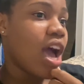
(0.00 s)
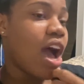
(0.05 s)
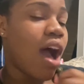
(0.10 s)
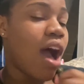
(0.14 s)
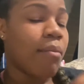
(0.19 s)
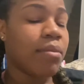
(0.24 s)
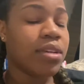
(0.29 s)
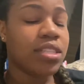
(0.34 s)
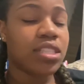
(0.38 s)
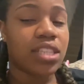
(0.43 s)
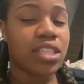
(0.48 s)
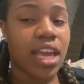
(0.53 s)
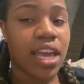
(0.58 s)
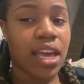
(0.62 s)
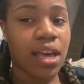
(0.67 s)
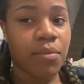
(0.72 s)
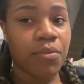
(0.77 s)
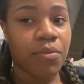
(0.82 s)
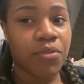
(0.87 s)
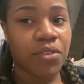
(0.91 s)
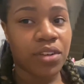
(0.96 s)
I'm gonna stay
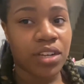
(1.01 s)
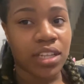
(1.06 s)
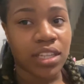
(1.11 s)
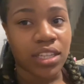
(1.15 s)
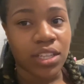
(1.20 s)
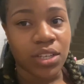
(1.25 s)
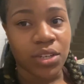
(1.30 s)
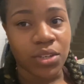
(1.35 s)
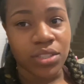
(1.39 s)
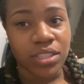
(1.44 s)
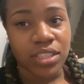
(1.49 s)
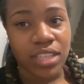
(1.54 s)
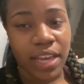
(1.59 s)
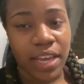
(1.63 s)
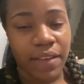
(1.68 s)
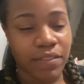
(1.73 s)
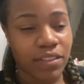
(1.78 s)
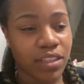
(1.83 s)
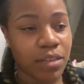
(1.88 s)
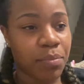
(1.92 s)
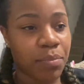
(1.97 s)
up for the little
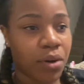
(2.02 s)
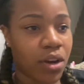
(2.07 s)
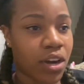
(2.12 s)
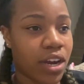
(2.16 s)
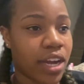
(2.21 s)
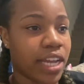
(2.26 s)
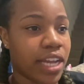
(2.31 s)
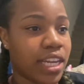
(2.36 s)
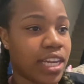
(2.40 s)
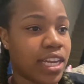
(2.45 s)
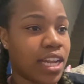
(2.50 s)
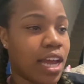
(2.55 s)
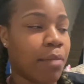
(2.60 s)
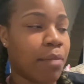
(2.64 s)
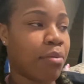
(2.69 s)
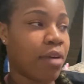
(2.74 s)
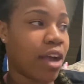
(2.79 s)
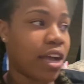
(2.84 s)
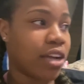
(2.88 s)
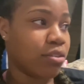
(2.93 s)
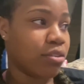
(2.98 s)
safety part, and then i
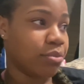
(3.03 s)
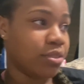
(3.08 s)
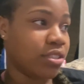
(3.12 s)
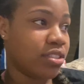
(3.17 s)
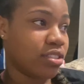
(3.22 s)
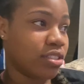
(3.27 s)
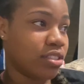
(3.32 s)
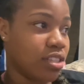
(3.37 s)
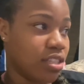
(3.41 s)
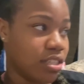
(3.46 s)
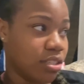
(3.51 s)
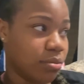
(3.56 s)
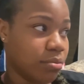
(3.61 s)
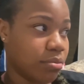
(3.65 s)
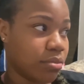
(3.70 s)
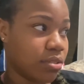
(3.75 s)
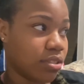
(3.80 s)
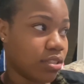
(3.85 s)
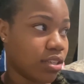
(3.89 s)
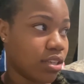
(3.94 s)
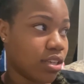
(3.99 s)
probably gonna be sleep.
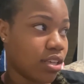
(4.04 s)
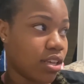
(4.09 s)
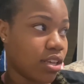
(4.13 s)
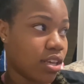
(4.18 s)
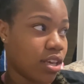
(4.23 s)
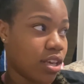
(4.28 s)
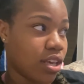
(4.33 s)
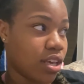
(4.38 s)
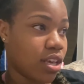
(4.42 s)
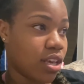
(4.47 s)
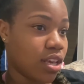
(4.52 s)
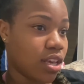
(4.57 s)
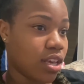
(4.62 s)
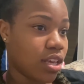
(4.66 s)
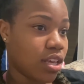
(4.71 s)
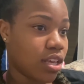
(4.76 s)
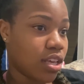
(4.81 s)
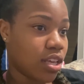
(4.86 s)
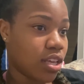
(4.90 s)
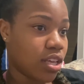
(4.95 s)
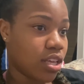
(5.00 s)
You know, I
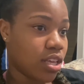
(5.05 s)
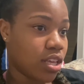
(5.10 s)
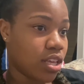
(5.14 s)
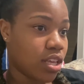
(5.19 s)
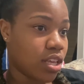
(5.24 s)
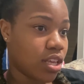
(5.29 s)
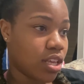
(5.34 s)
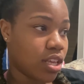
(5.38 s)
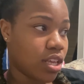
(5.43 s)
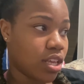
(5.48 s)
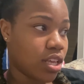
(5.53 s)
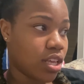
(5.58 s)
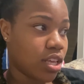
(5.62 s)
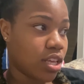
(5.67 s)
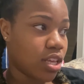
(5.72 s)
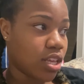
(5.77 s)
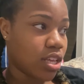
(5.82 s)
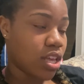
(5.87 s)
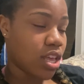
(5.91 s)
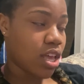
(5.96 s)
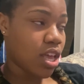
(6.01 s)
stay up for that safety
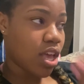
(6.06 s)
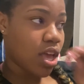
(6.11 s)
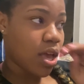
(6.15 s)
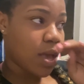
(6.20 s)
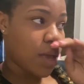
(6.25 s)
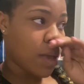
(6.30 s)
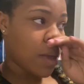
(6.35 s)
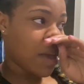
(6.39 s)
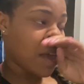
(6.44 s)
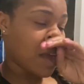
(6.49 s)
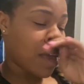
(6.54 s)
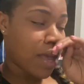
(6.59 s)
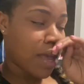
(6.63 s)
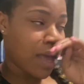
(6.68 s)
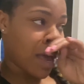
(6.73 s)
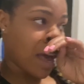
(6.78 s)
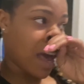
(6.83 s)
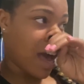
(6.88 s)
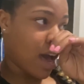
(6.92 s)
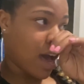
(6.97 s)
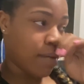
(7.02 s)
part.
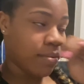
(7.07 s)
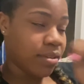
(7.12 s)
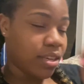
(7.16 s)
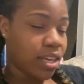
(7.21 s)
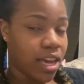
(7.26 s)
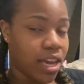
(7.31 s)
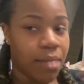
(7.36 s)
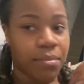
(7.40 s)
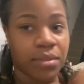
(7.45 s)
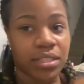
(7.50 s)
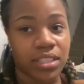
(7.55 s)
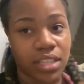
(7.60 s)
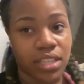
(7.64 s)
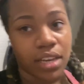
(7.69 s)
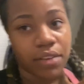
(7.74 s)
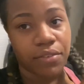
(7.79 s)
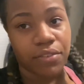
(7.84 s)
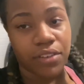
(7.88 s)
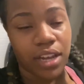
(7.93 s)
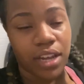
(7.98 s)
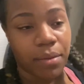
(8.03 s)
Um, yeah, right I'm gonna stay up
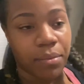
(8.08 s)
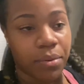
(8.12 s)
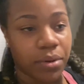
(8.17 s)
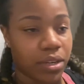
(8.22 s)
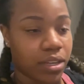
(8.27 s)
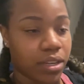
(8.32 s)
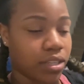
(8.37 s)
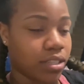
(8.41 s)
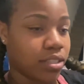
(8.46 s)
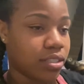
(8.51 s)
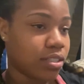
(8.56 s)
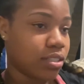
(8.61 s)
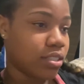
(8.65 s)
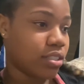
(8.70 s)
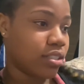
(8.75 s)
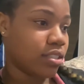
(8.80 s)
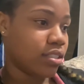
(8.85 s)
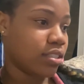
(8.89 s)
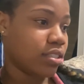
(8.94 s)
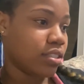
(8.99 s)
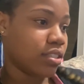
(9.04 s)
for that me part.
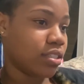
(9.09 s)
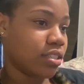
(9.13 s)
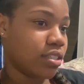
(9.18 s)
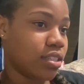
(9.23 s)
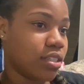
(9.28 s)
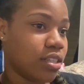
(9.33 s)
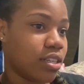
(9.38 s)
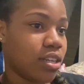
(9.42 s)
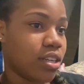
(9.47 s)
That book,